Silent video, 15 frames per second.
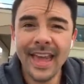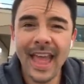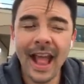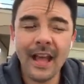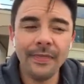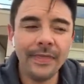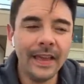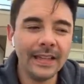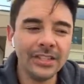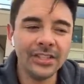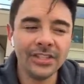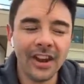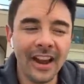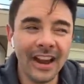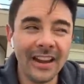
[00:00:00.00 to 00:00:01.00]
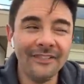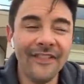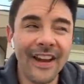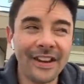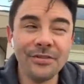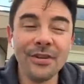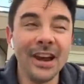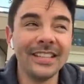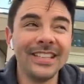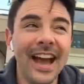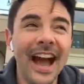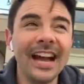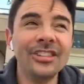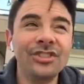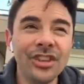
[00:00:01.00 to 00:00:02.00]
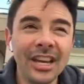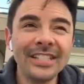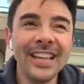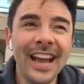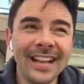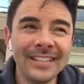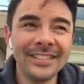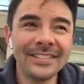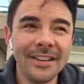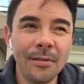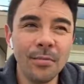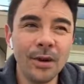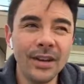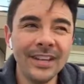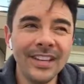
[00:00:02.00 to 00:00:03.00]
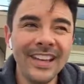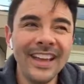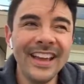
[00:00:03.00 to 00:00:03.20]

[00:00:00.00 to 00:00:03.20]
And they start, in fact, you guys, I just had someone